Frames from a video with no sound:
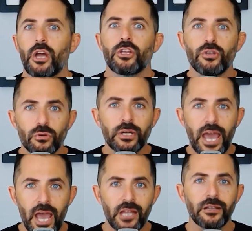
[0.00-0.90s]
you
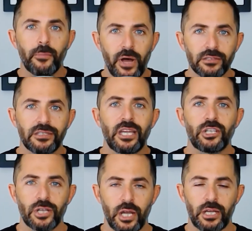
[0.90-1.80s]
can deposit that
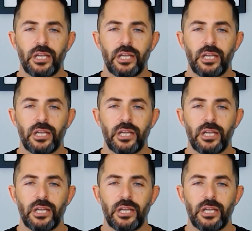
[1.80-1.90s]
check.